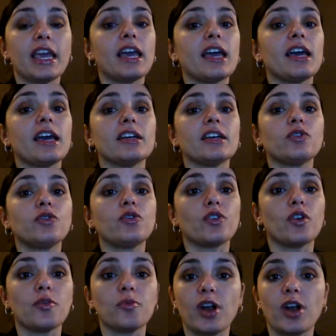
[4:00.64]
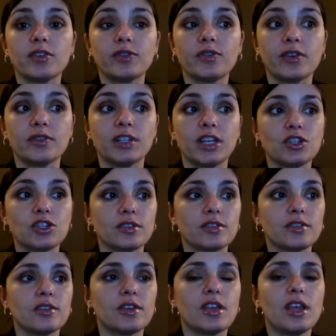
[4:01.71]
and from private
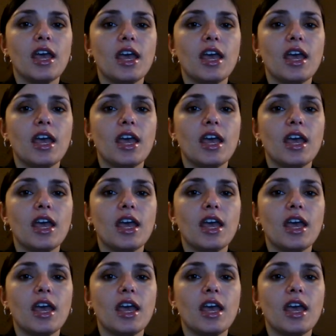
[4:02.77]
foundations.